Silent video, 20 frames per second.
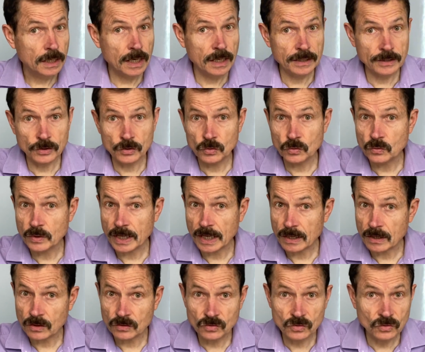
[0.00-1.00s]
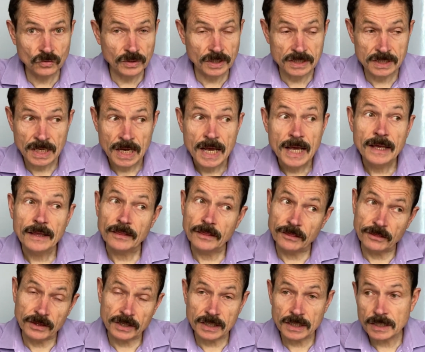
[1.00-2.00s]
You cannot do this.
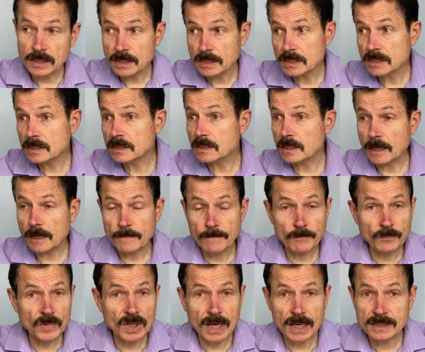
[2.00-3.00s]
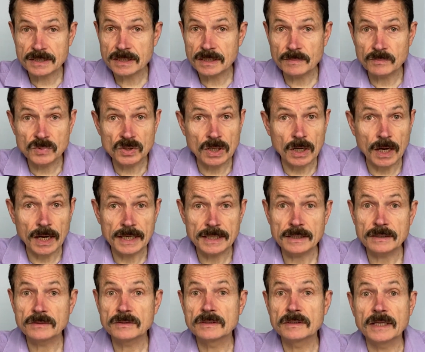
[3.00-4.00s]
These customs
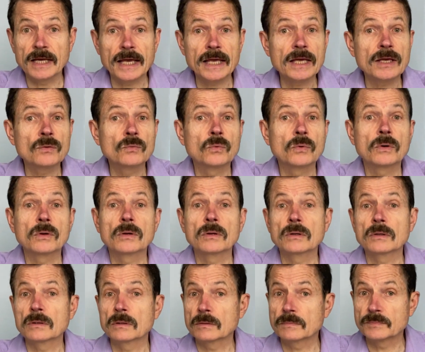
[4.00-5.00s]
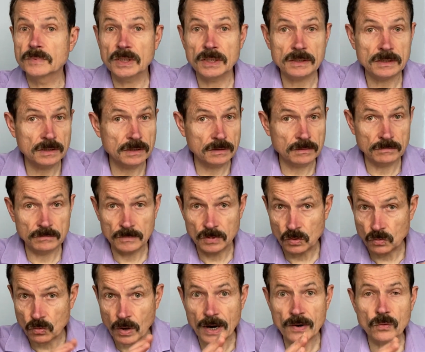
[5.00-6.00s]
guys, they will just
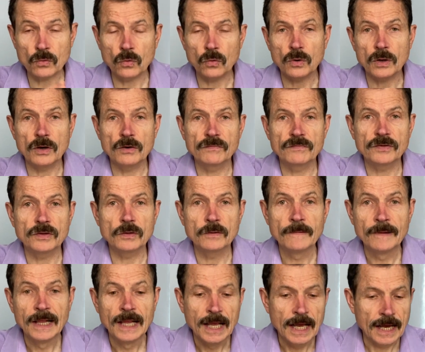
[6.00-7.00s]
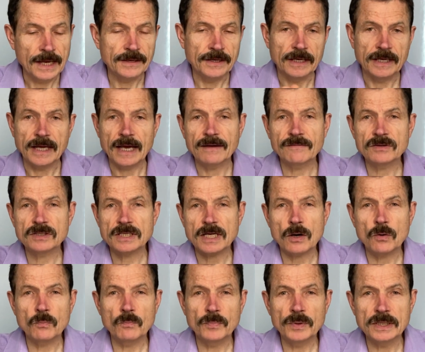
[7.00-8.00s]
run all over you." And he gave us
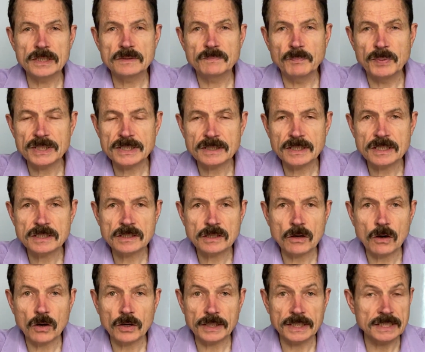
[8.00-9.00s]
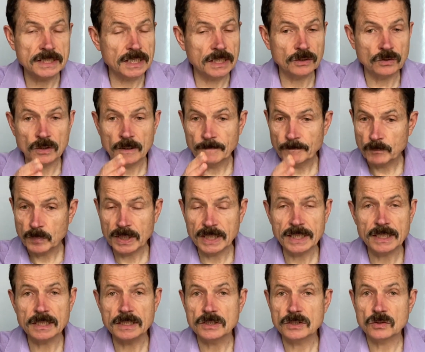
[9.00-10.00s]
his business card, and he said,
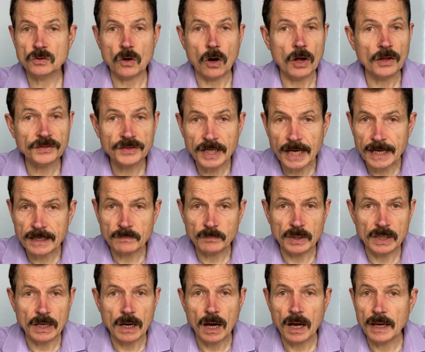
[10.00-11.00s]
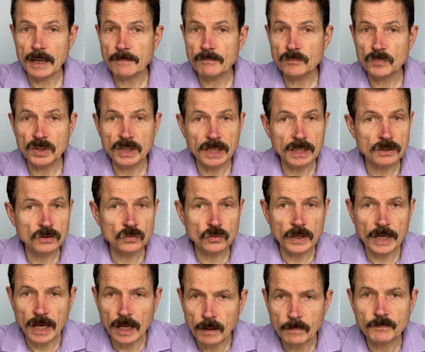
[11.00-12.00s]
"Please contact me. I'm here to
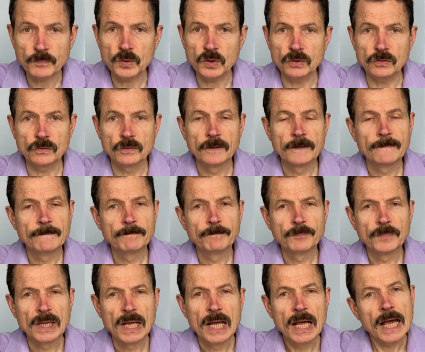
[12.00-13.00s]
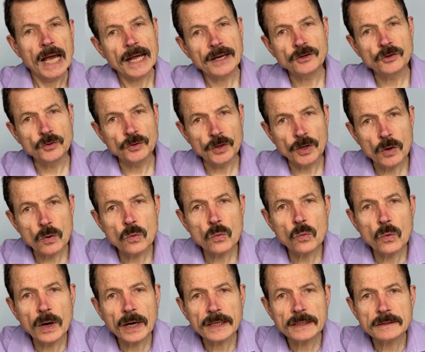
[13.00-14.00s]
help you." And you know
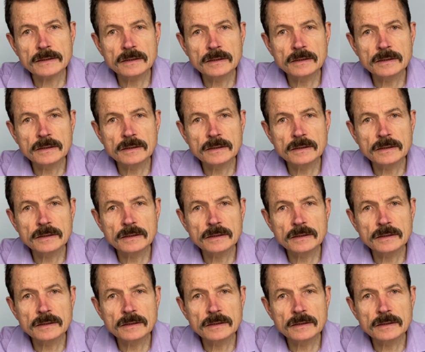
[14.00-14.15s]
what?